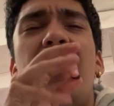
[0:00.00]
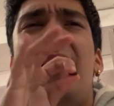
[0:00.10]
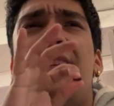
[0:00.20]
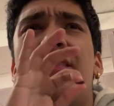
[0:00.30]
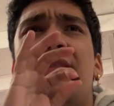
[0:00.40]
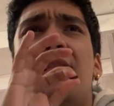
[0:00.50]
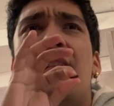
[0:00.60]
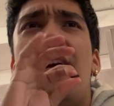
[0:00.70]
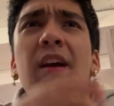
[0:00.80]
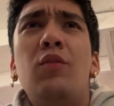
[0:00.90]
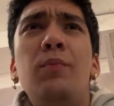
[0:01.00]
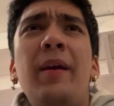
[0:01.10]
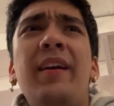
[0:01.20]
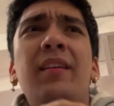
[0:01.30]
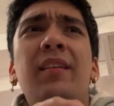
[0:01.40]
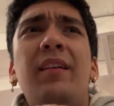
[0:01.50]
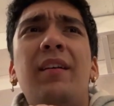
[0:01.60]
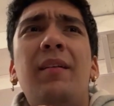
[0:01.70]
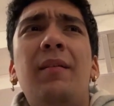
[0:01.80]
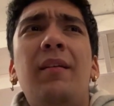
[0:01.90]
and I could make it.
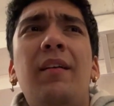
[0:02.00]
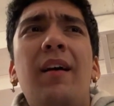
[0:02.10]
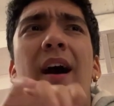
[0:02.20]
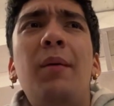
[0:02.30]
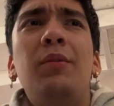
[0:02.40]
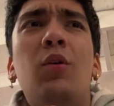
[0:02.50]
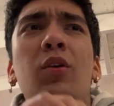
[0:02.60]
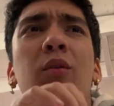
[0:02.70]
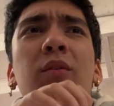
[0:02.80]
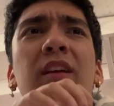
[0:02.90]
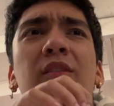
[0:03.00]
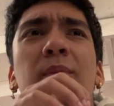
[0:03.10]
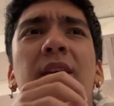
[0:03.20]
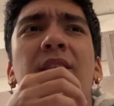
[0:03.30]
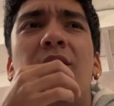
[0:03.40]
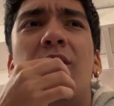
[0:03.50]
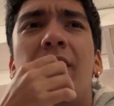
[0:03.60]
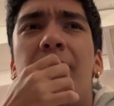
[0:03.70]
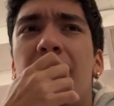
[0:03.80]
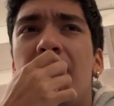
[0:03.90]
I'm the only one that speaks or
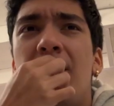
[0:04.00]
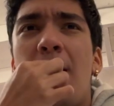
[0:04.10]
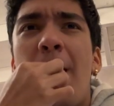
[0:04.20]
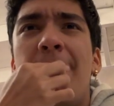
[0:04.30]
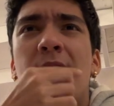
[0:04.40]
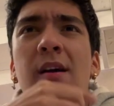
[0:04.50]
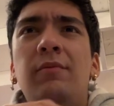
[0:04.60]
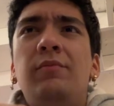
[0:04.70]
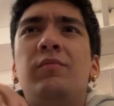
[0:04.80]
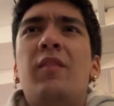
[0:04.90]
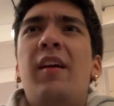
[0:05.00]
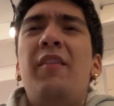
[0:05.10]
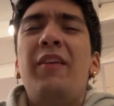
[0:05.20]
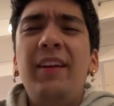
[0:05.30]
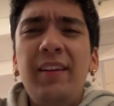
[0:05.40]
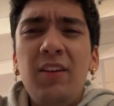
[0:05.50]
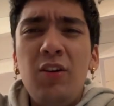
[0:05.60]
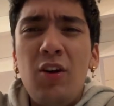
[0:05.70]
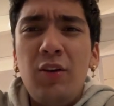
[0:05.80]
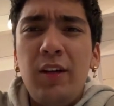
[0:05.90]
what? If anything,
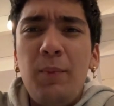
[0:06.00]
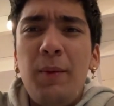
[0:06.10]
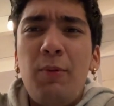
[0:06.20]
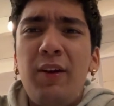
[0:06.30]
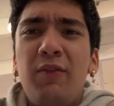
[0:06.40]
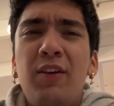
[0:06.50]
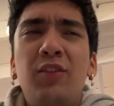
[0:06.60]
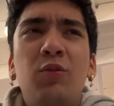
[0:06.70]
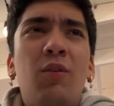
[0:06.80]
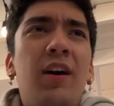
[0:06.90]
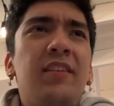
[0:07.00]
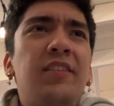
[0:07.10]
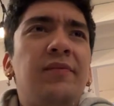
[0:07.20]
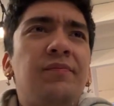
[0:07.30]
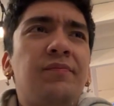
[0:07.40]
you know, it'll be pretty fun to watch.